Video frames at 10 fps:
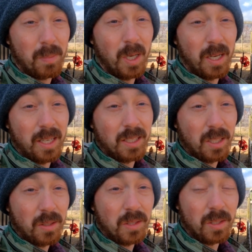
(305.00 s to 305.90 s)
But
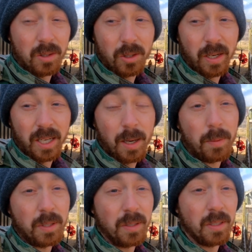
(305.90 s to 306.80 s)
it's also a training
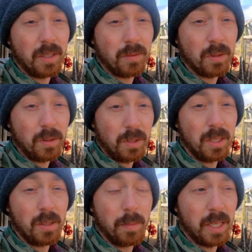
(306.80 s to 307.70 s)
opportunity for
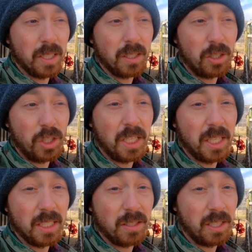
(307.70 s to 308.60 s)
Lucille because she
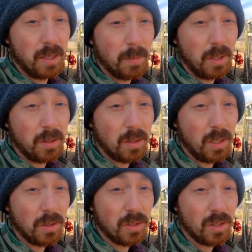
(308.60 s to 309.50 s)
can see them a little
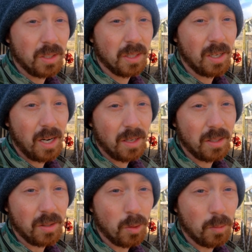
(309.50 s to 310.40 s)
closer and they're out
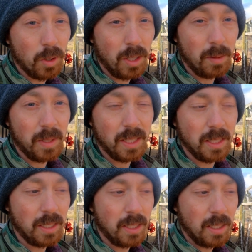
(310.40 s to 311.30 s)
of their normal element
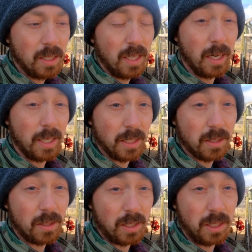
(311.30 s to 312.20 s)
and it
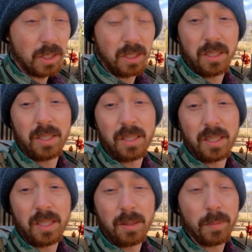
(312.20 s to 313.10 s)
gets her attention.
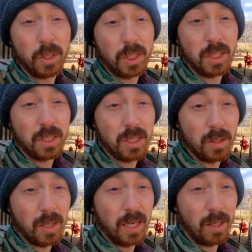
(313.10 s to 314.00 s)
But she
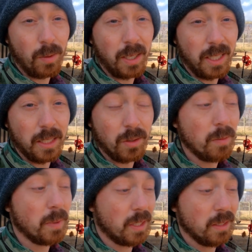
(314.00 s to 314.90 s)
still can't quite get
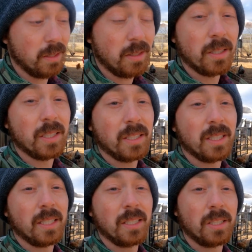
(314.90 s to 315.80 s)
to them because they're
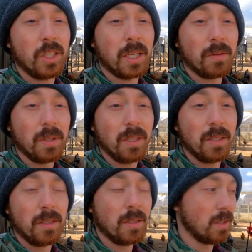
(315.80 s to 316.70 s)
inside this chicken
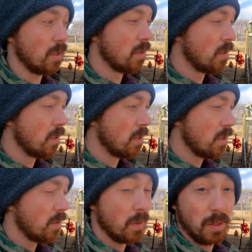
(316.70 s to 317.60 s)
run, or,
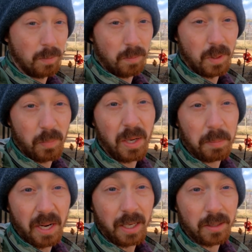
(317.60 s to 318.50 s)
well, the
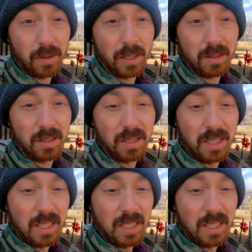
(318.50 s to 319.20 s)
pig paddock rather,